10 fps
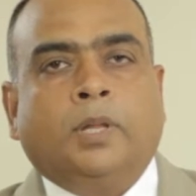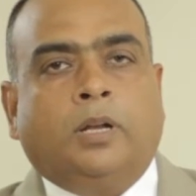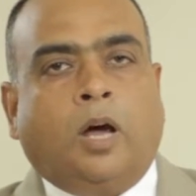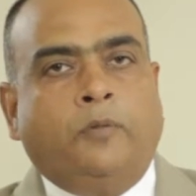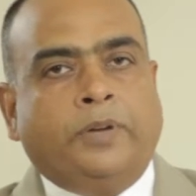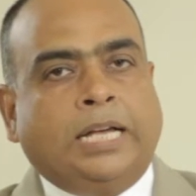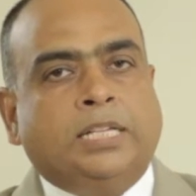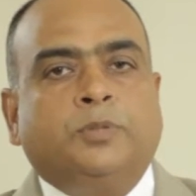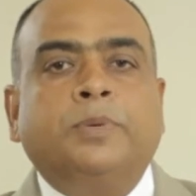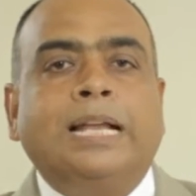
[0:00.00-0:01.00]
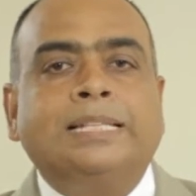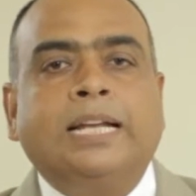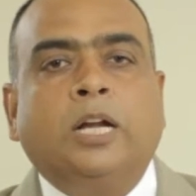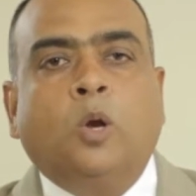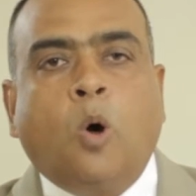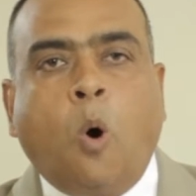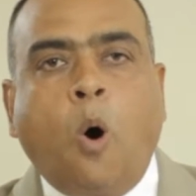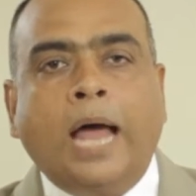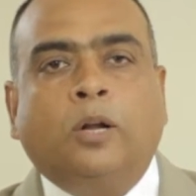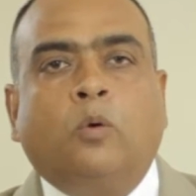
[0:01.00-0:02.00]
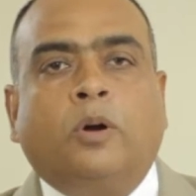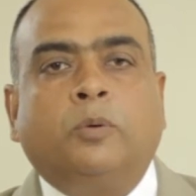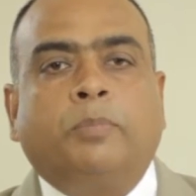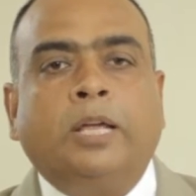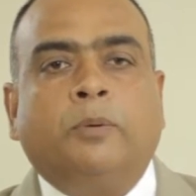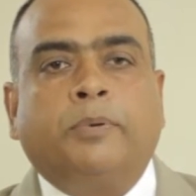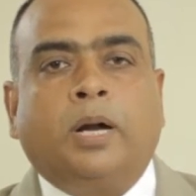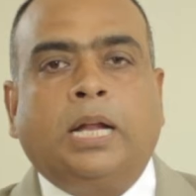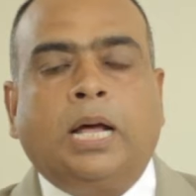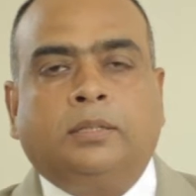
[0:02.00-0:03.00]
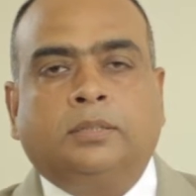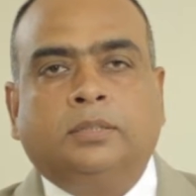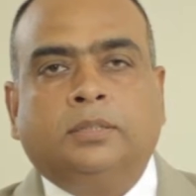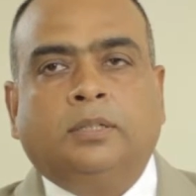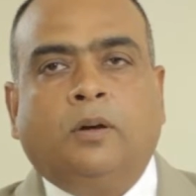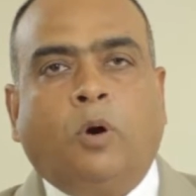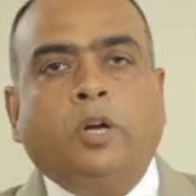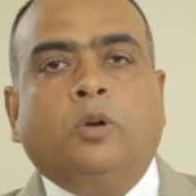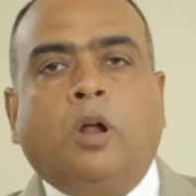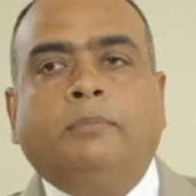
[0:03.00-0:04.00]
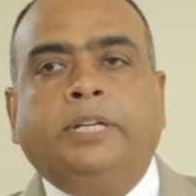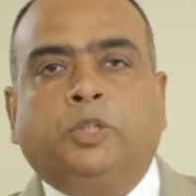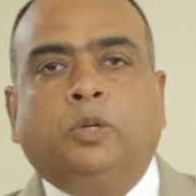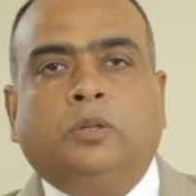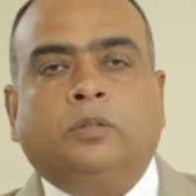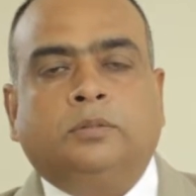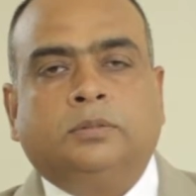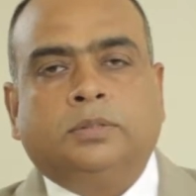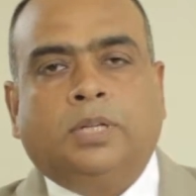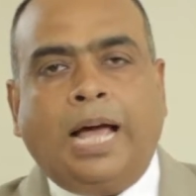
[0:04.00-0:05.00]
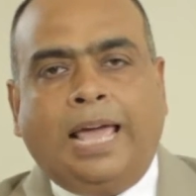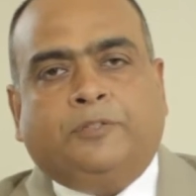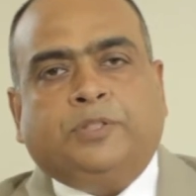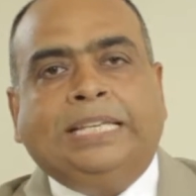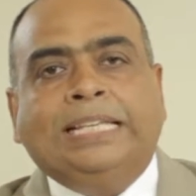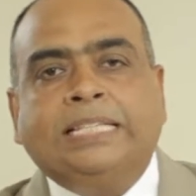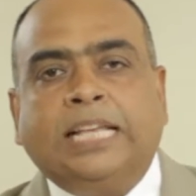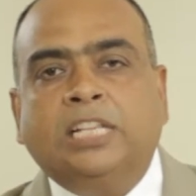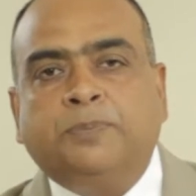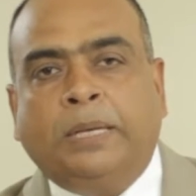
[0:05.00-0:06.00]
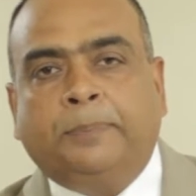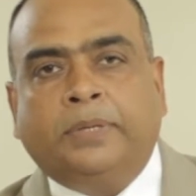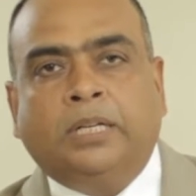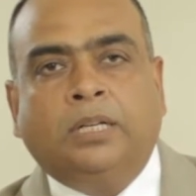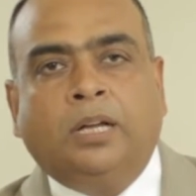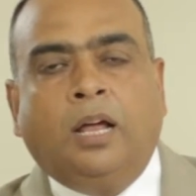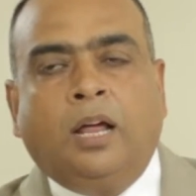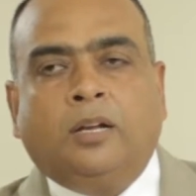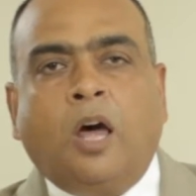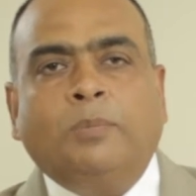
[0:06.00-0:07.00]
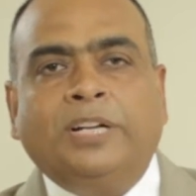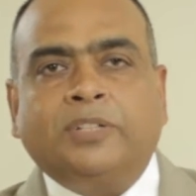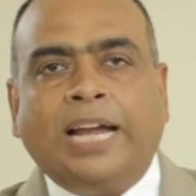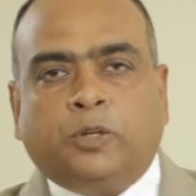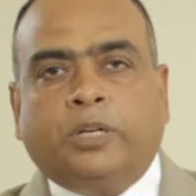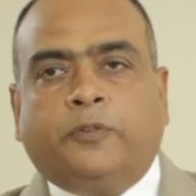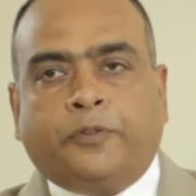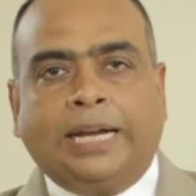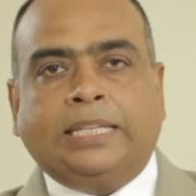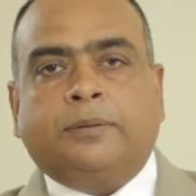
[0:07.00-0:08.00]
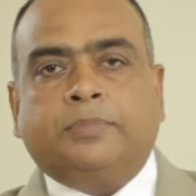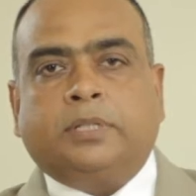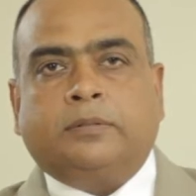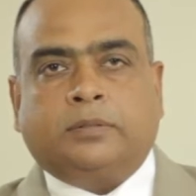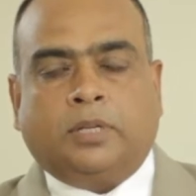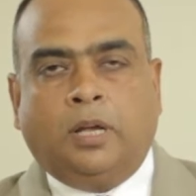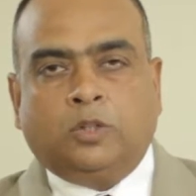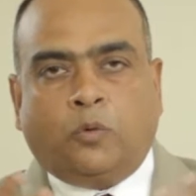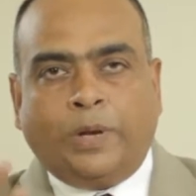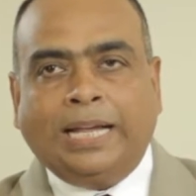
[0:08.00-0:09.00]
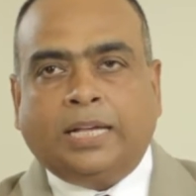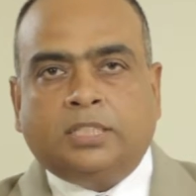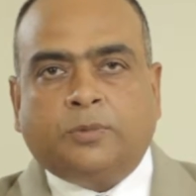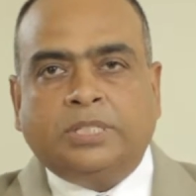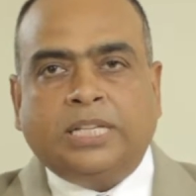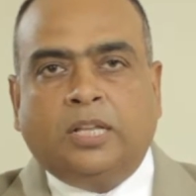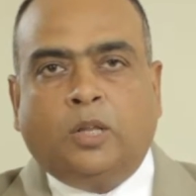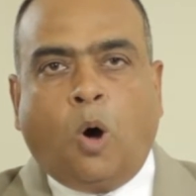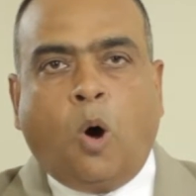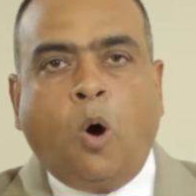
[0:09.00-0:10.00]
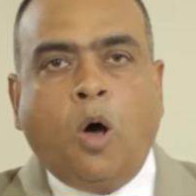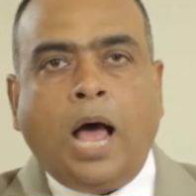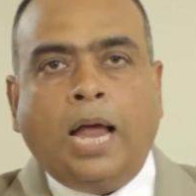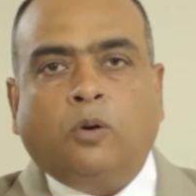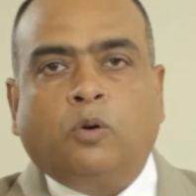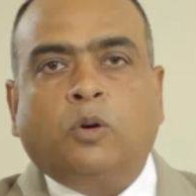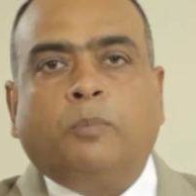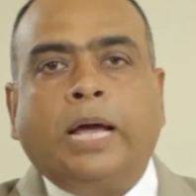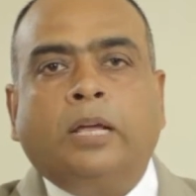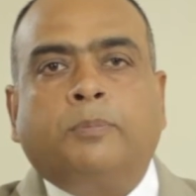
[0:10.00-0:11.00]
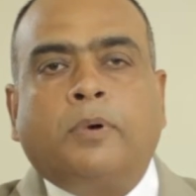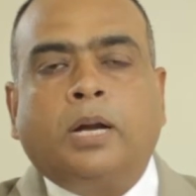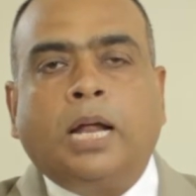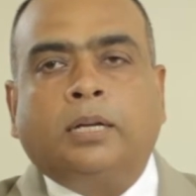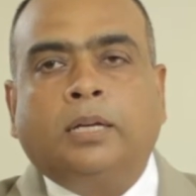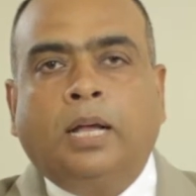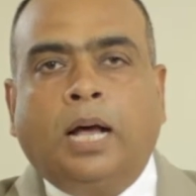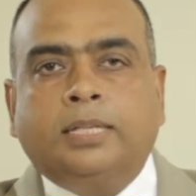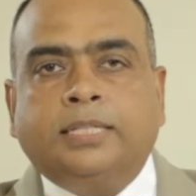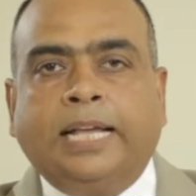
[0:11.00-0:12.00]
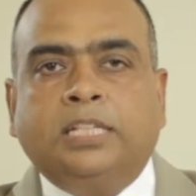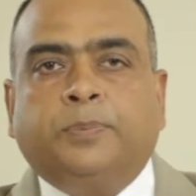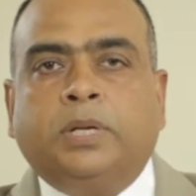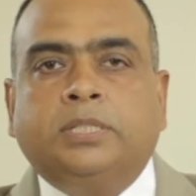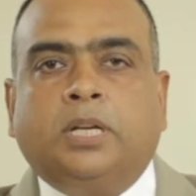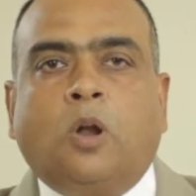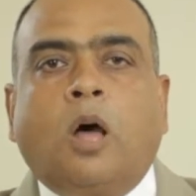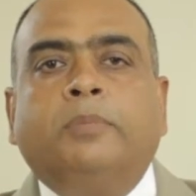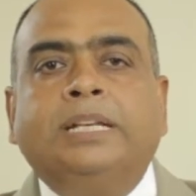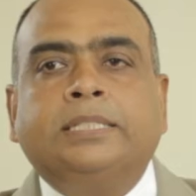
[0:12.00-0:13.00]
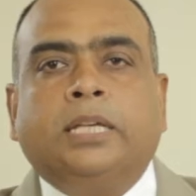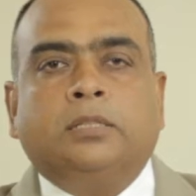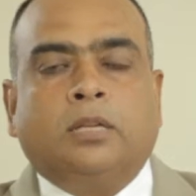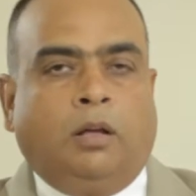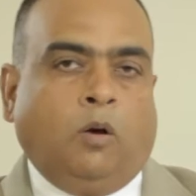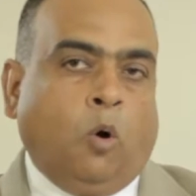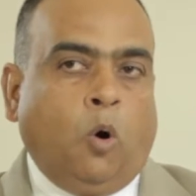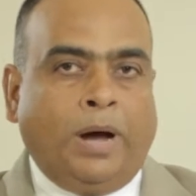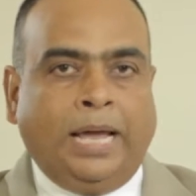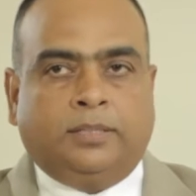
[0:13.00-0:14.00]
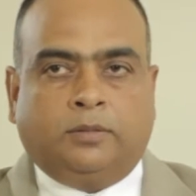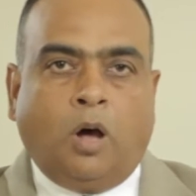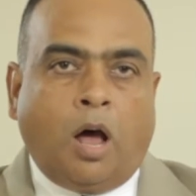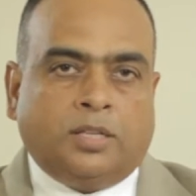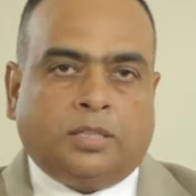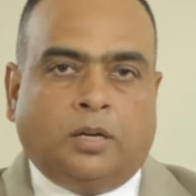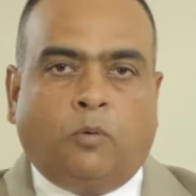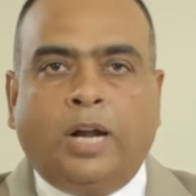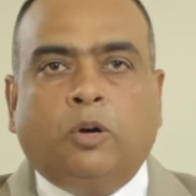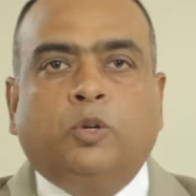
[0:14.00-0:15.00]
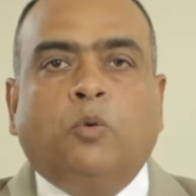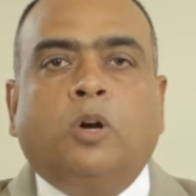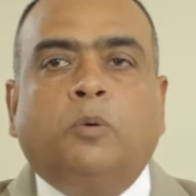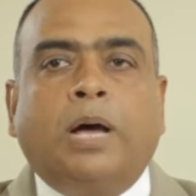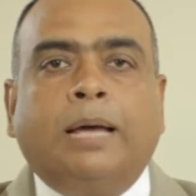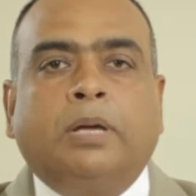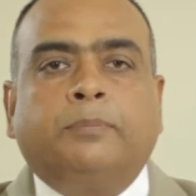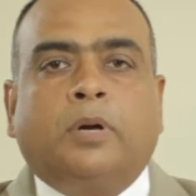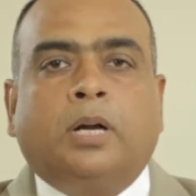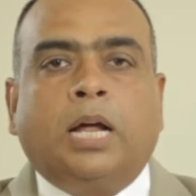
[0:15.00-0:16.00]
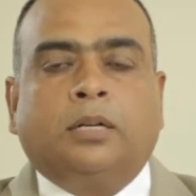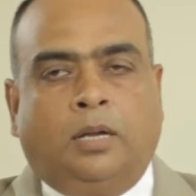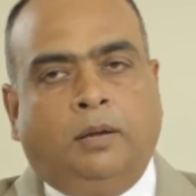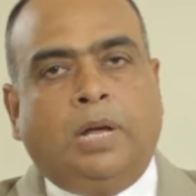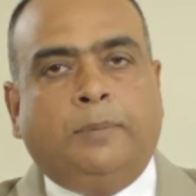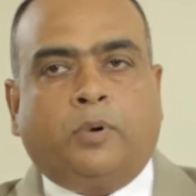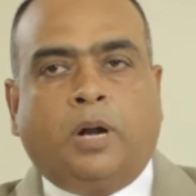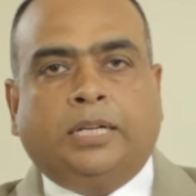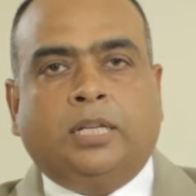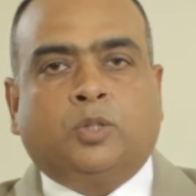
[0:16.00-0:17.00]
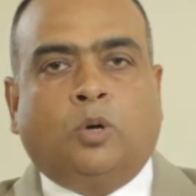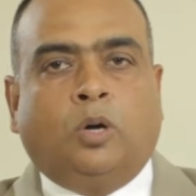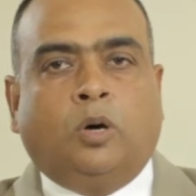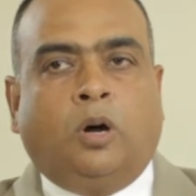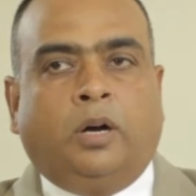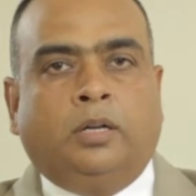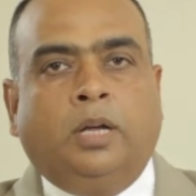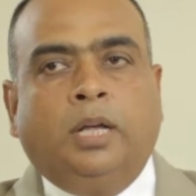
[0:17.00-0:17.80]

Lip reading: Now, if a customer has said, no, I don't want to buy your product, what do you normally do? I have seen salespeople normally trying to defend themselves. So, when a customer says, no, I don't want to buy your product, a salesperson normally says, oh my God, sir, why don't you want to buy my product? My product is so good.